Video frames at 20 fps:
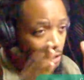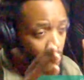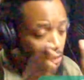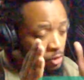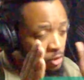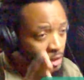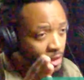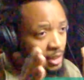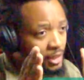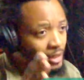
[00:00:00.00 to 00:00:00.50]
you're
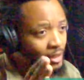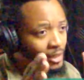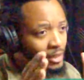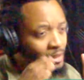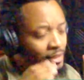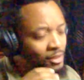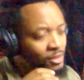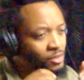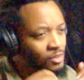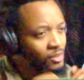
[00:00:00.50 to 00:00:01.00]
looking at
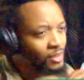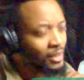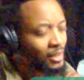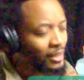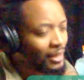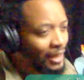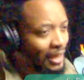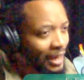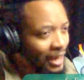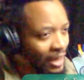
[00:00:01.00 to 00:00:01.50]
this, you're
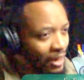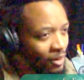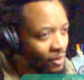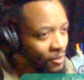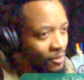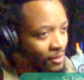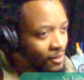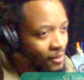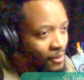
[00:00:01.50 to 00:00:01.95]
like, how?